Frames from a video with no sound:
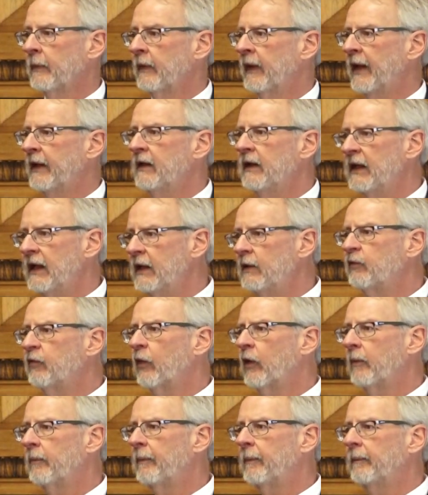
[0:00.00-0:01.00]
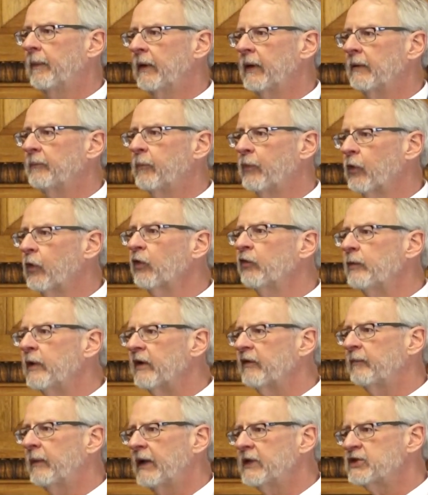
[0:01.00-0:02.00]
That need for an
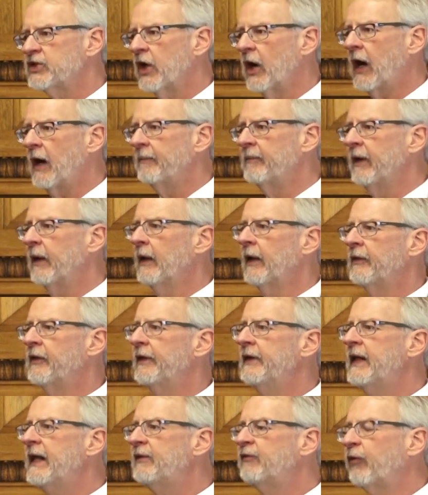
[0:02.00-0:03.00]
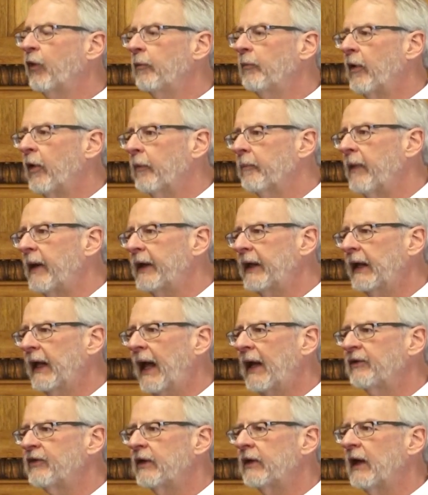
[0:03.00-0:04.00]
improvement of my job, the need for more money
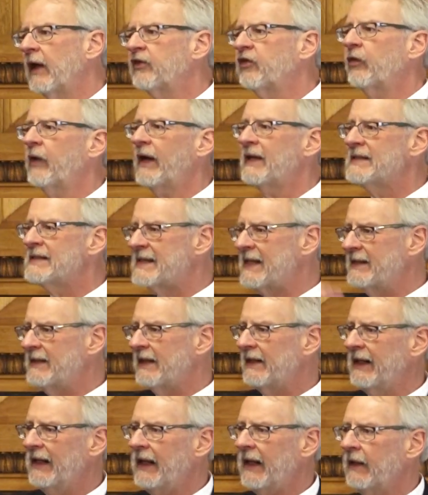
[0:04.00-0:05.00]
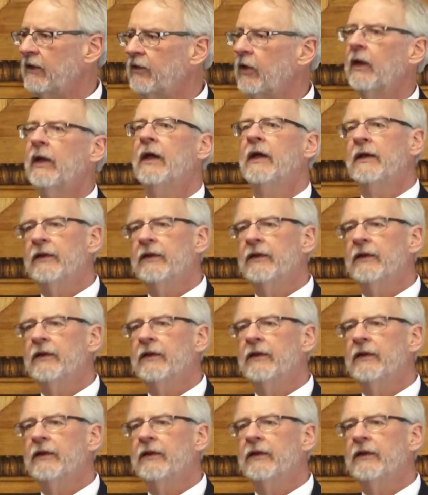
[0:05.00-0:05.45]
has a transcendent end,